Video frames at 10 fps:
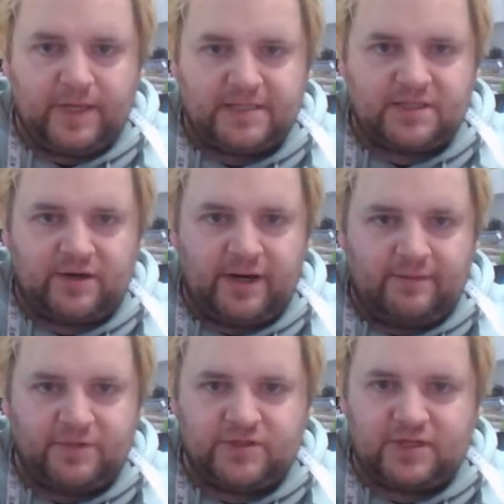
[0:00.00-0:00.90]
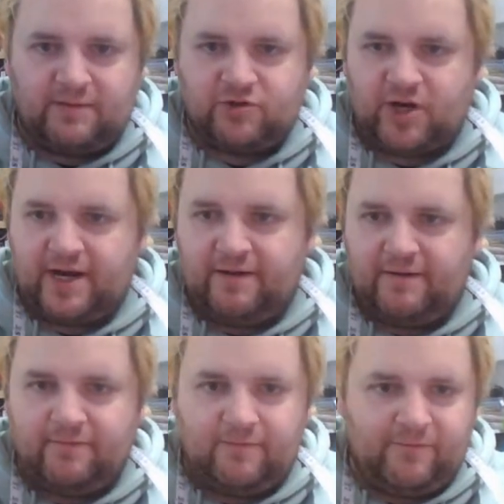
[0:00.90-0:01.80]
Sorry, I'm trying
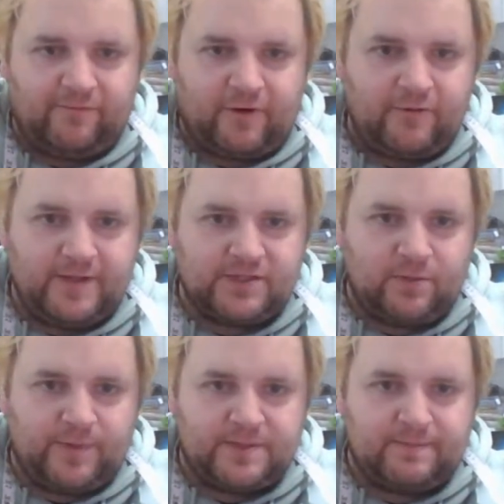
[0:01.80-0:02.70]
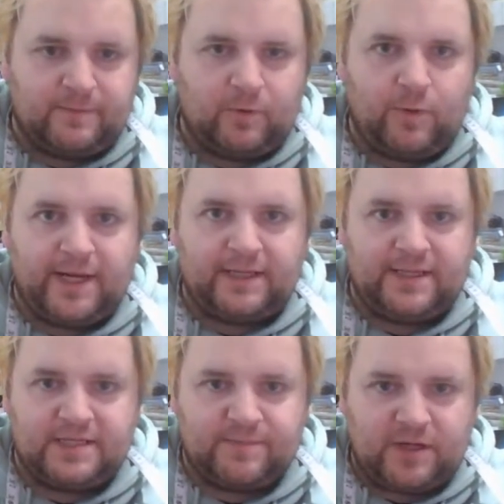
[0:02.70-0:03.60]
to throw this up as
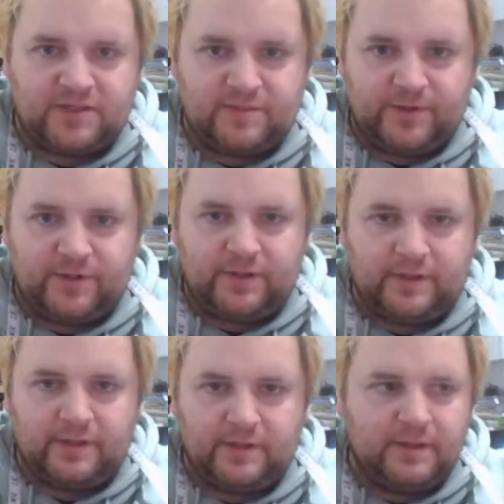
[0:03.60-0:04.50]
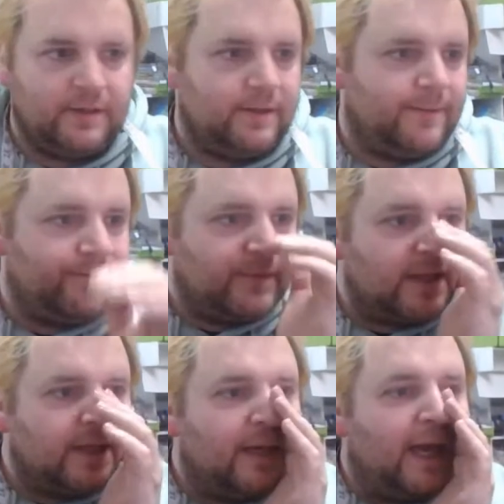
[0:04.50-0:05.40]
quickly as possible.
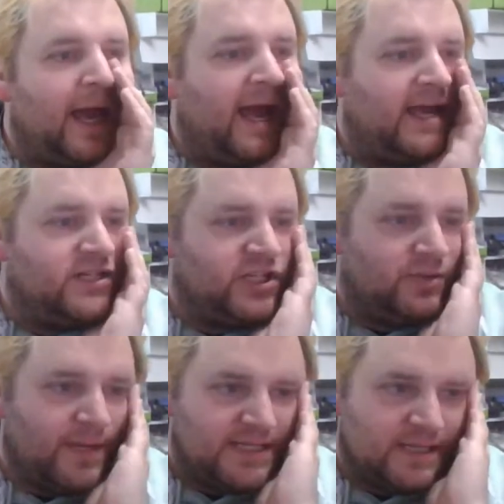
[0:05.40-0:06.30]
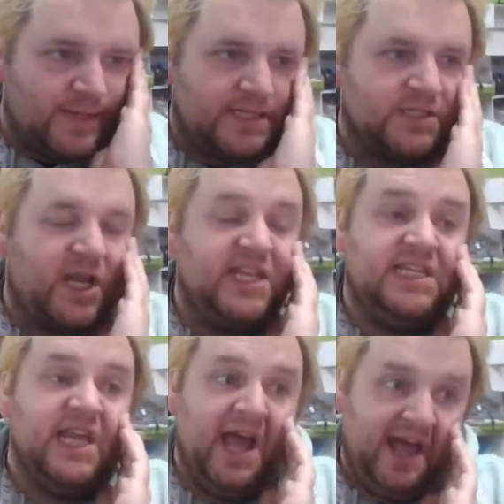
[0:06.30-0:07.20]
Do you miss the beans?
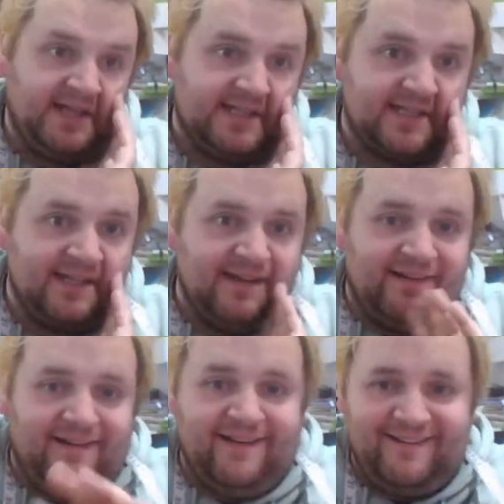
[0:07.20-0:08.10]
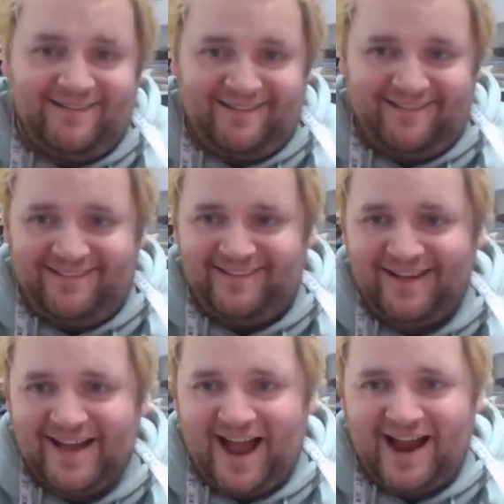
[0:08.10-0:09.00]
Yes.
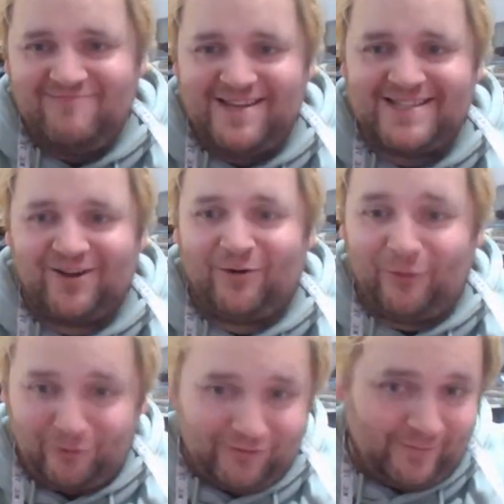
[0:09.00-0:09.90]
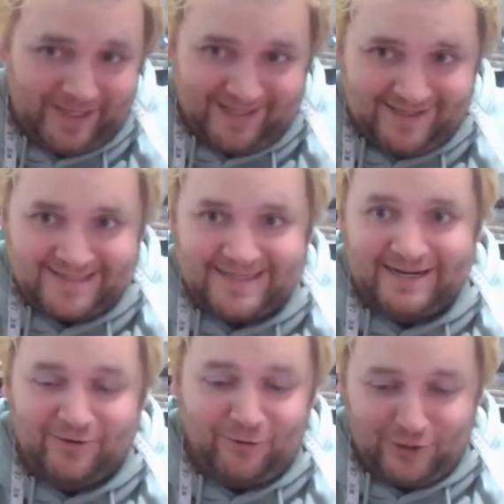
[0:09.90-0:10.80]
I miss all the beans
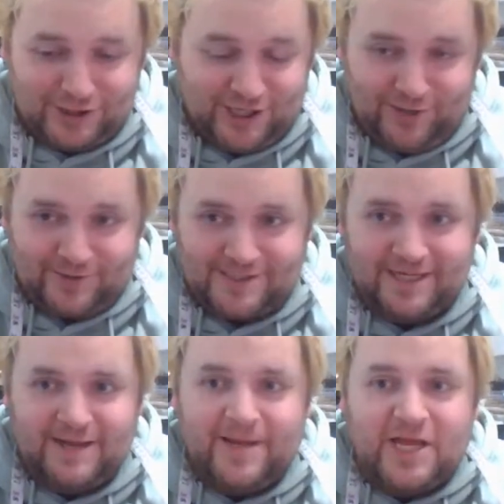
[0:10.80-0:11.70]
and all the toast.